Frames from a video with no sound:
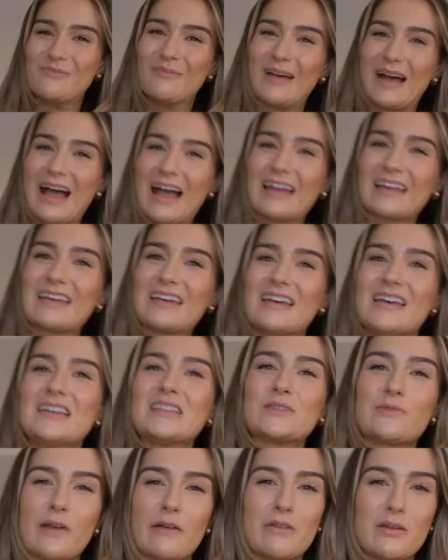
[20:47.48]
bag.
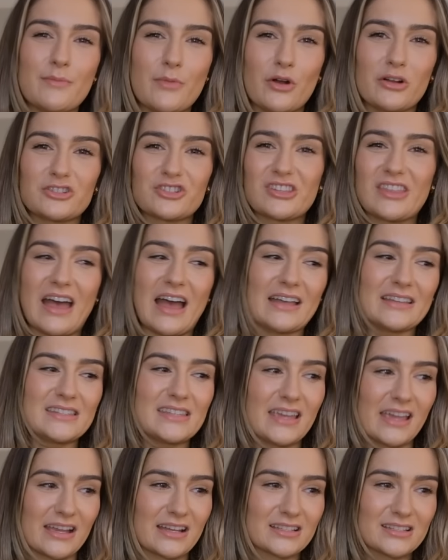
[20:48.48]
It's very much that
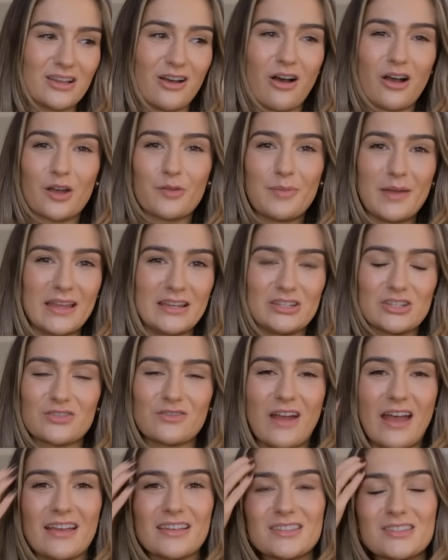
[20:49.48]
TikTok,
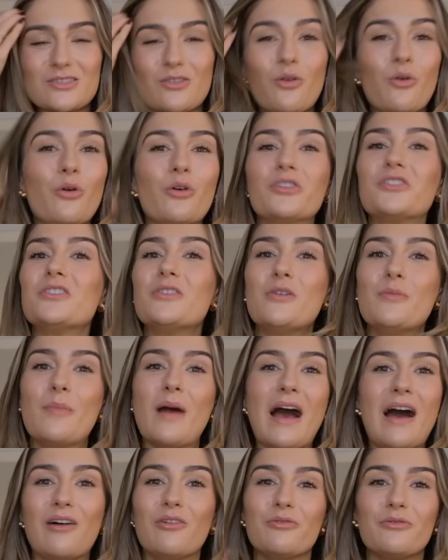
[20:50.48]
Pinterest, autumn
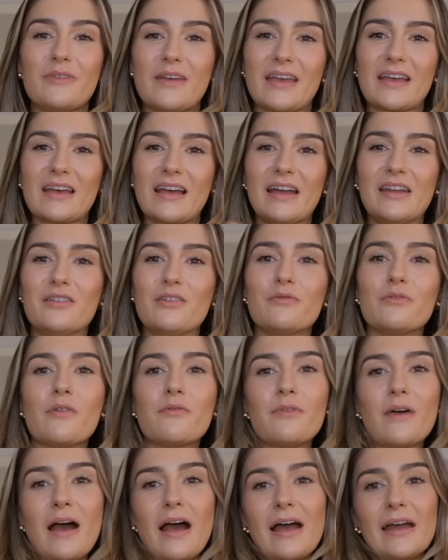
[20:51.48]
outfit kind of
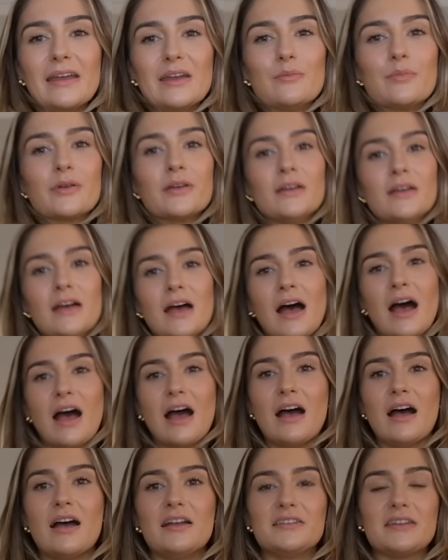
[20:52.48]
vibe.
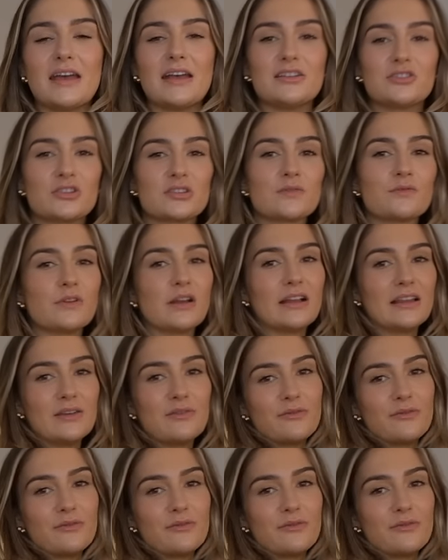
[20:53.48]
And yeah, it just really